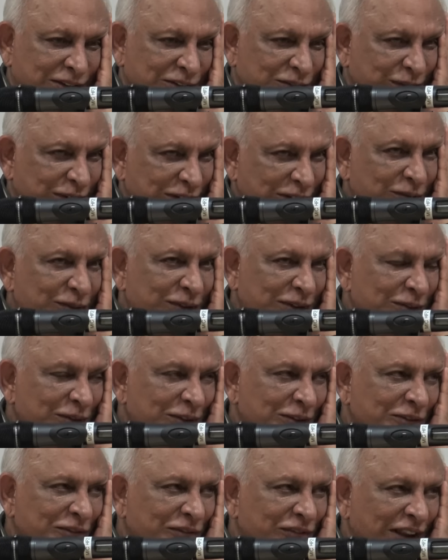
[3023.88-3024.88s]
you may not be
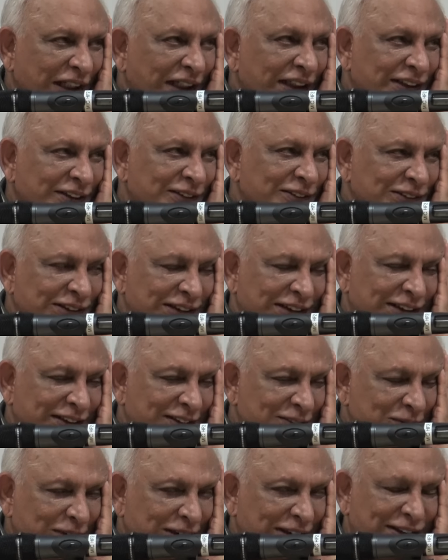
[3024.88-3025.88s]
able to fly using
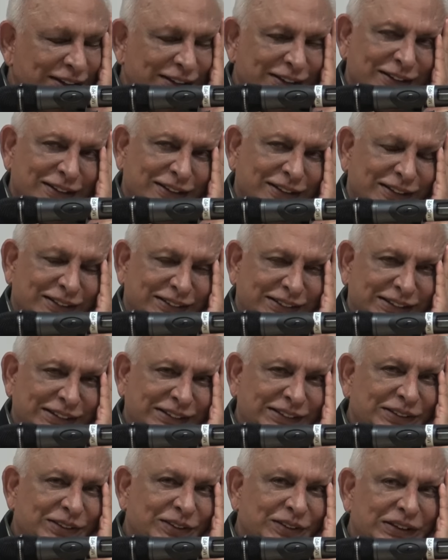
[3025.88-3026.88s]
it, but
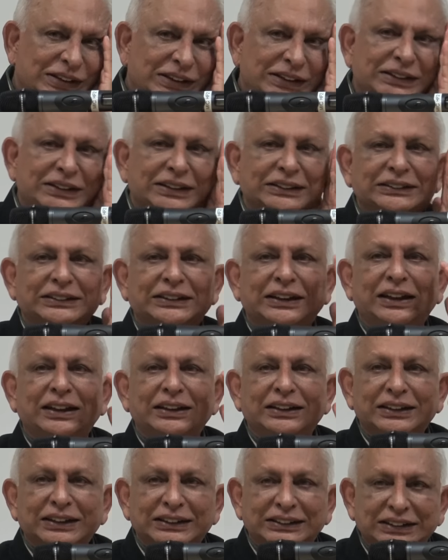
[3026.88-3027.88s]
since you are
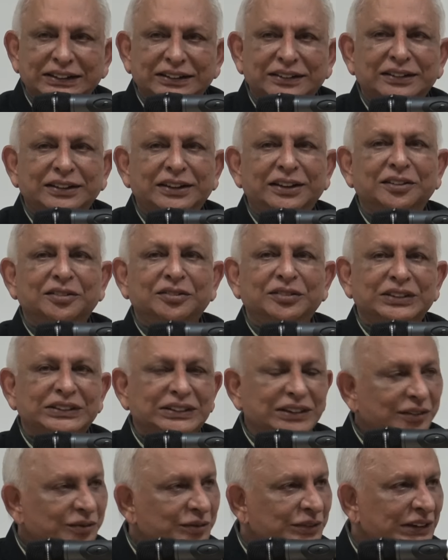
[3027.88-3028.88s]
interested in the theory of the
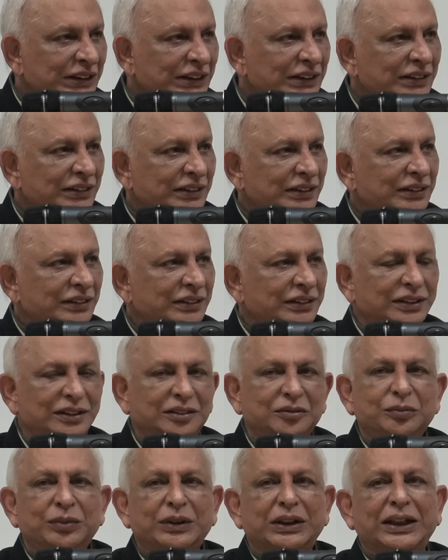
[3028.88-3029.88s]
subject,
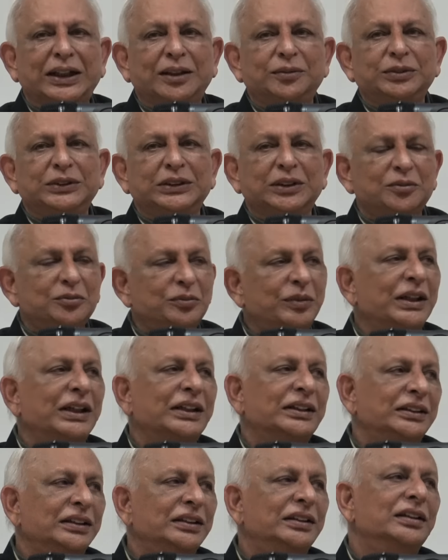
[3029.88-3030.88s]
and perhaps some
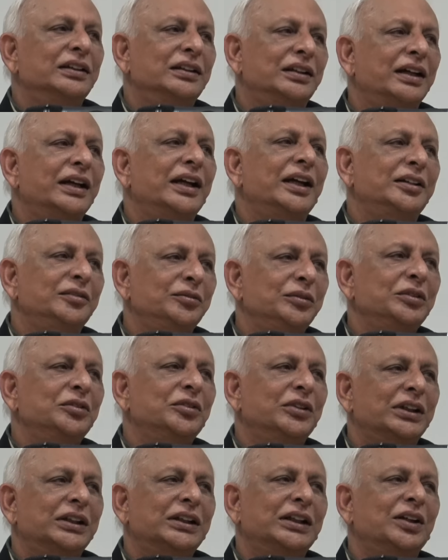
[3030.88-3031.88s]
practical can be
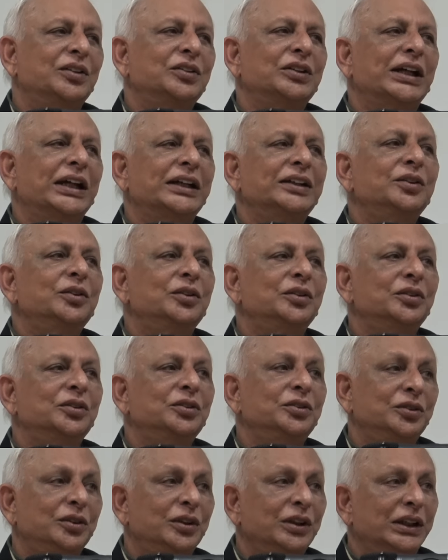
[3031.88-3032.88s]
worked out, I don't
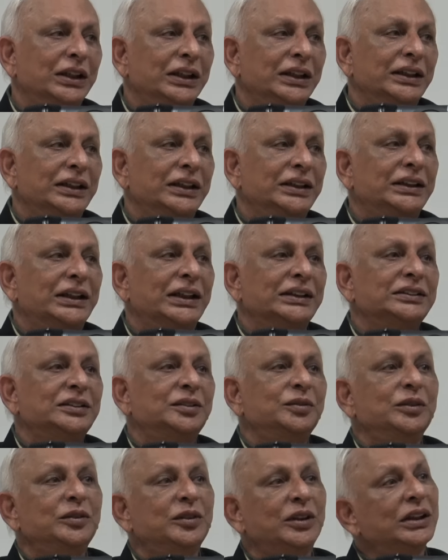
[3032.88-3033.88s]
know. It
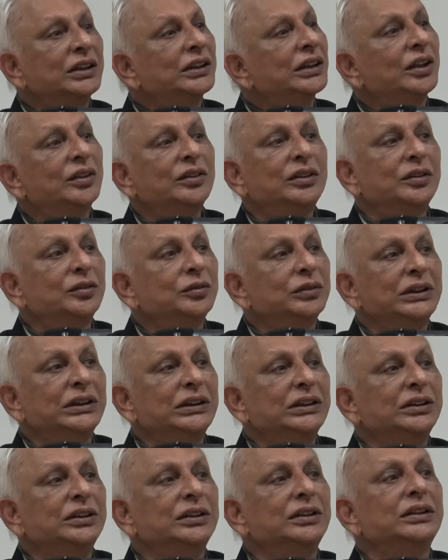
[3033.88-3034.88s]
has to be worked out
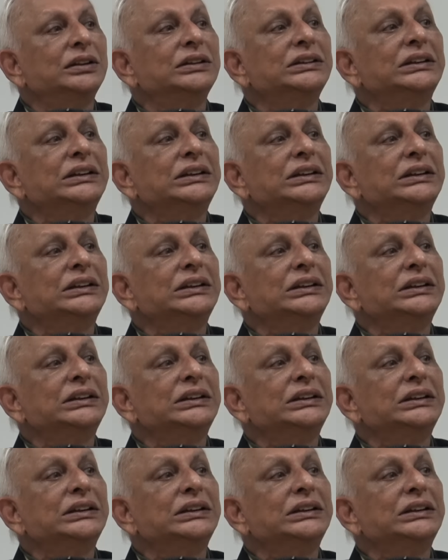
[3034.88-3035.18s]
in